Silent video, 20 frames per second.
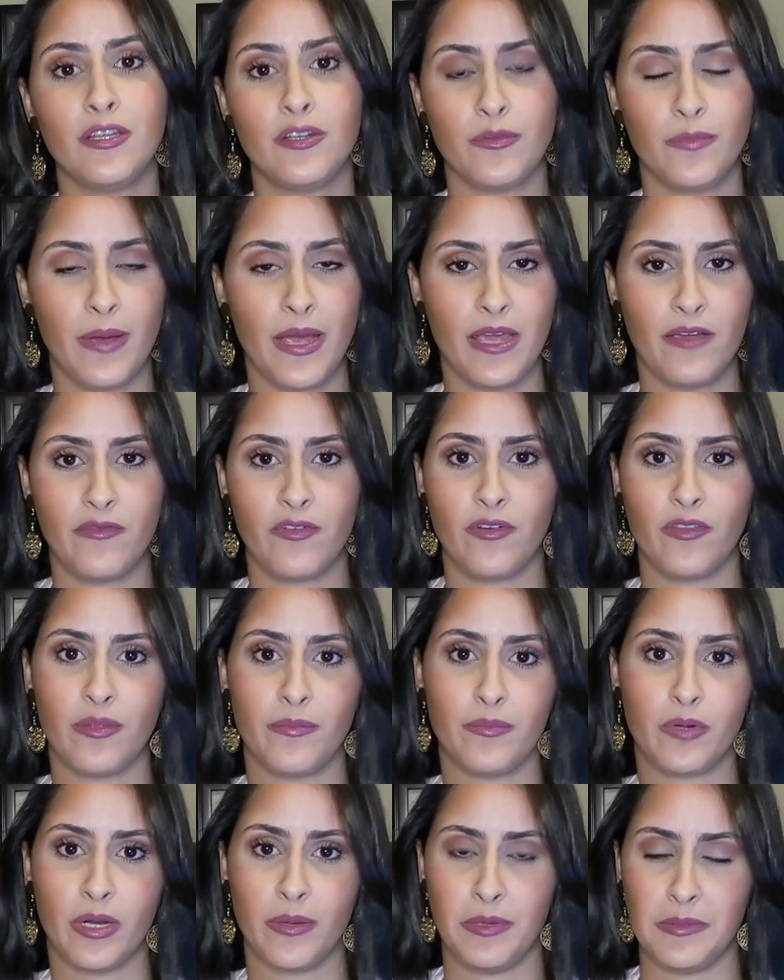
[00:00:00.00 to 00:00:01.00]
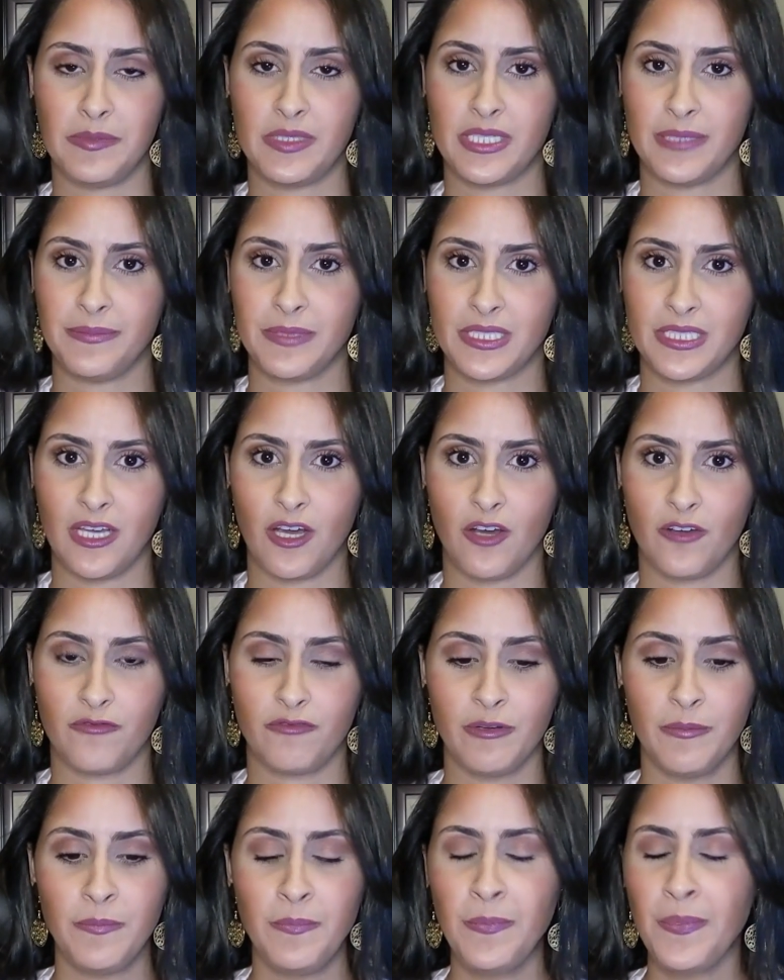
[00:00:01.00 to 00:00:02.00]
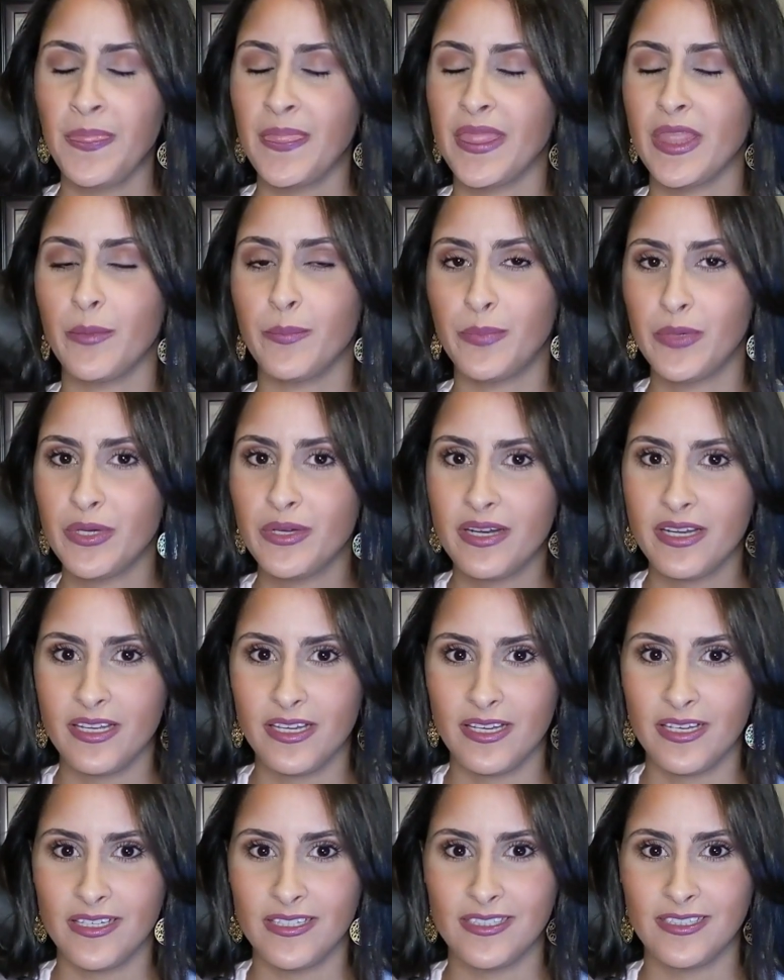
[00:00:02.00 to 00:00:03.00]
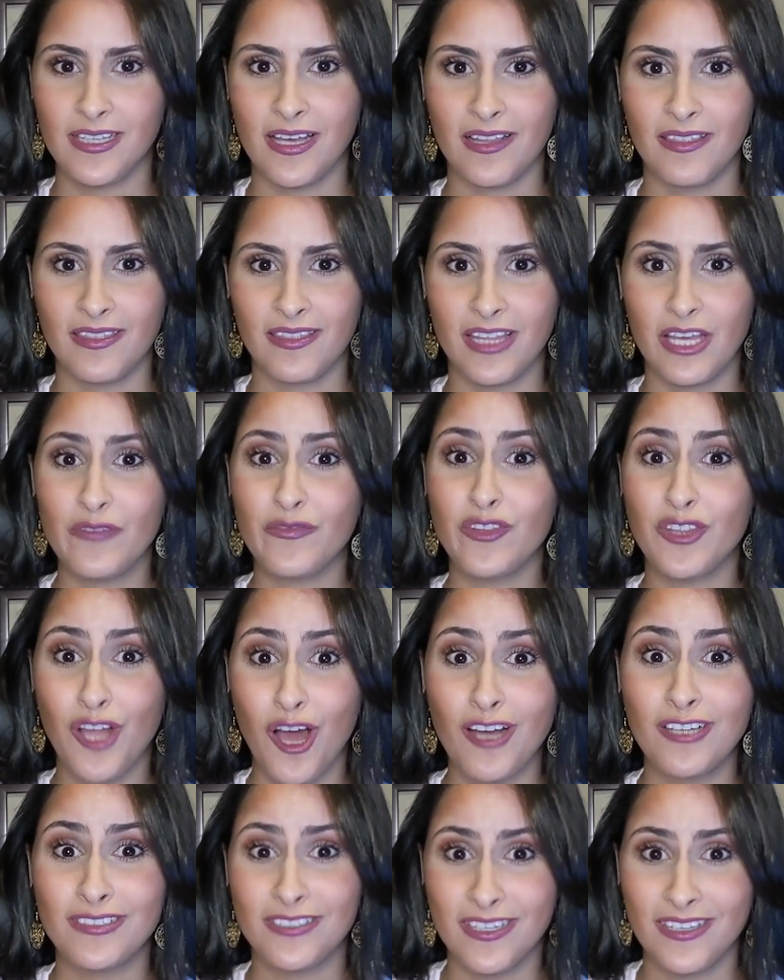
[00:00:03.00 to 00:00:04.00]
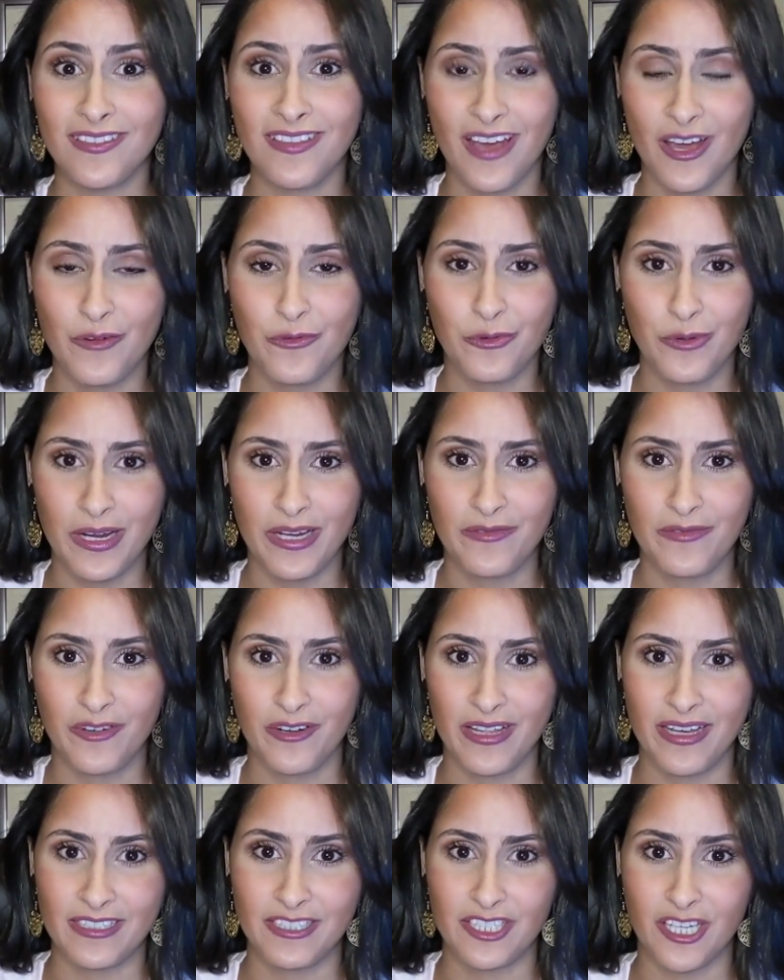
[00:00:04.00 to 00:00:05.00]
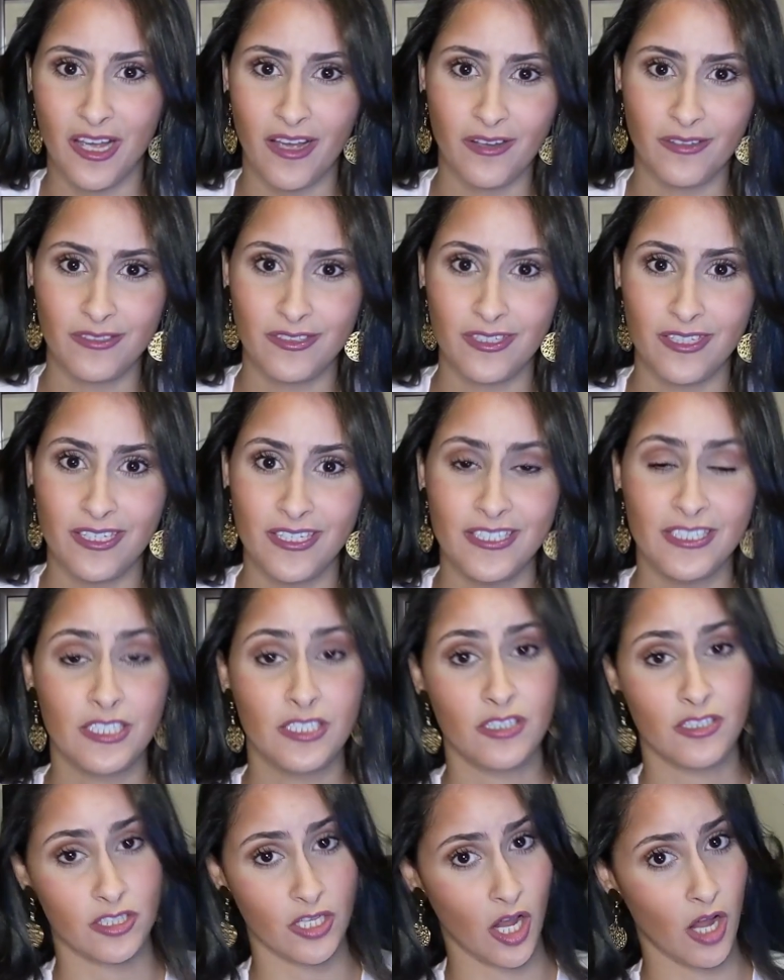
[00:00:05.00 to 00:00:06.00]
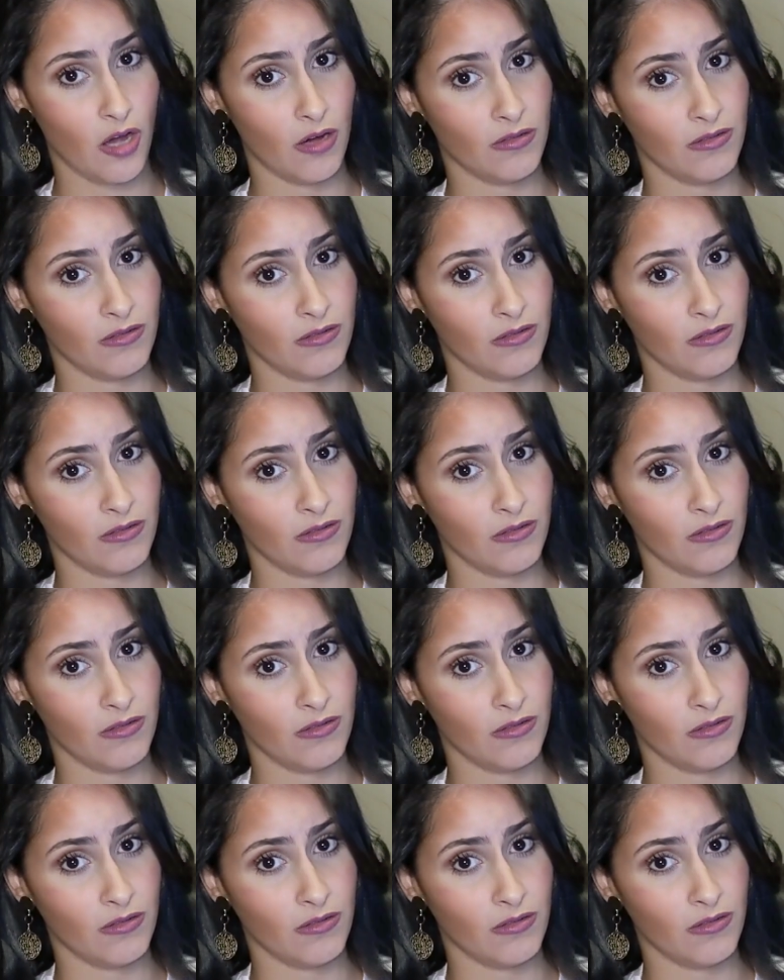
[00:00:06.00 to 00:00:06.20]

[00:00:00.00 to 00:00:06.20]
to pay for the premiums themselves. The beauty is that they've locked in that rate for that child. So,